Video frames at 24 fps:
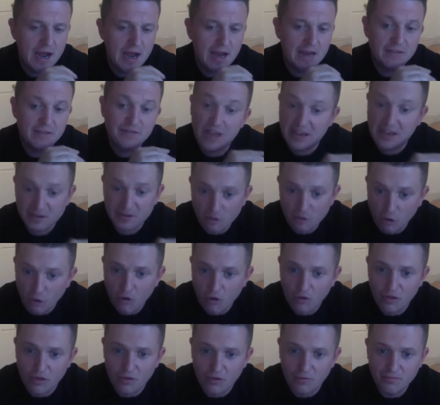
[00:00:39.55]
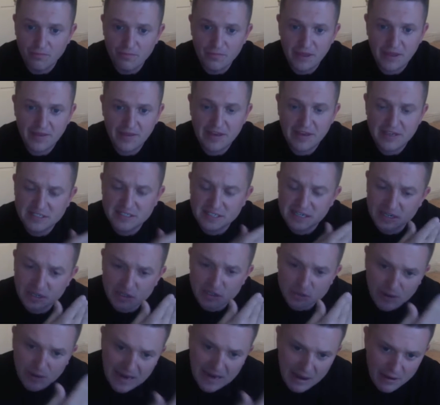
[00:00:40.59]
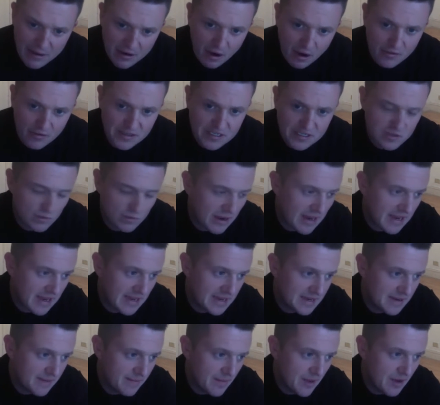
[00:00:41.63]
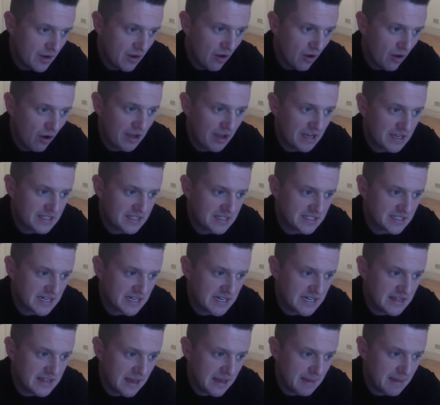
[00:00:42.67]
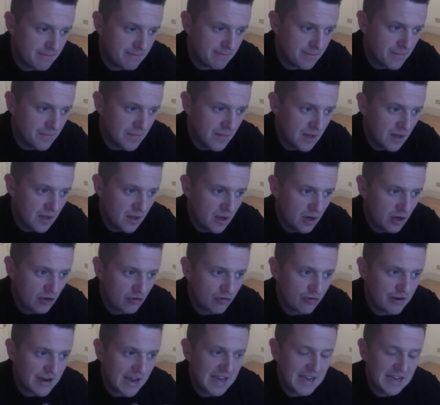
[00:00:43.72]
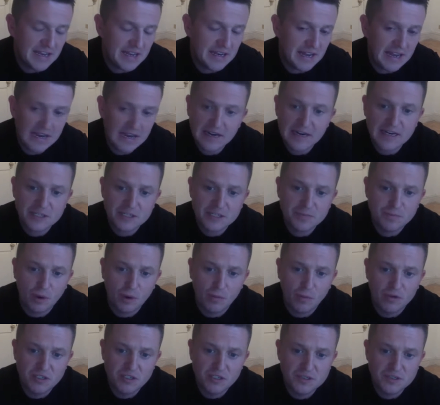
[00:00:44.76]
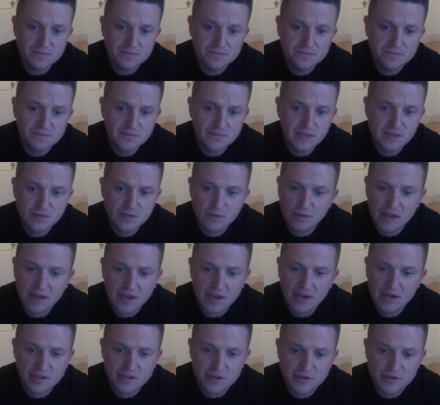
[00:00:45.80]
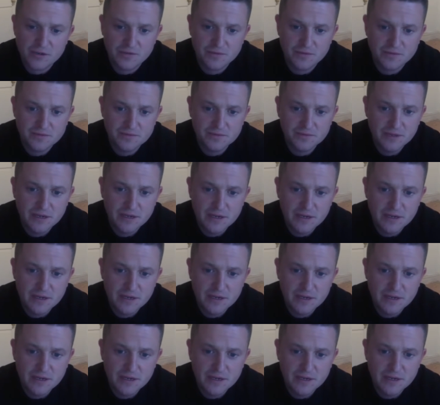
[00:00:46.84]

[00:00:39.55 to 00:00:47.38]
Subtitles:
And if they ignore them and they continue to allow it go this way, I can see them creating English bombers. That's what they're going to do.